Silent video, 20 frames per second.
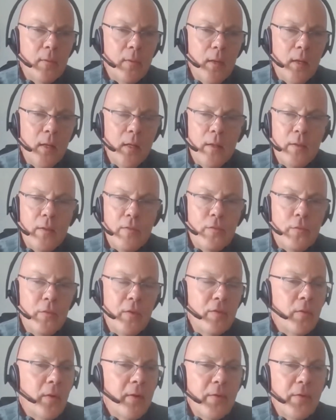And that's the
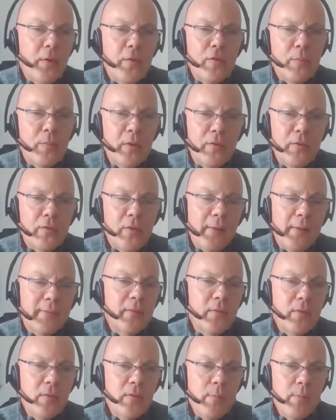reason why I've always been
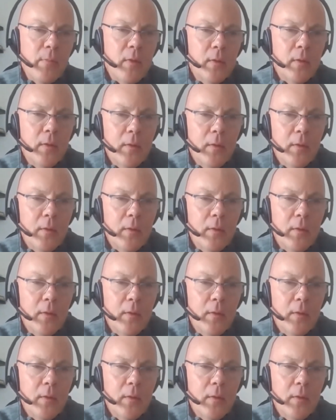attracted to them,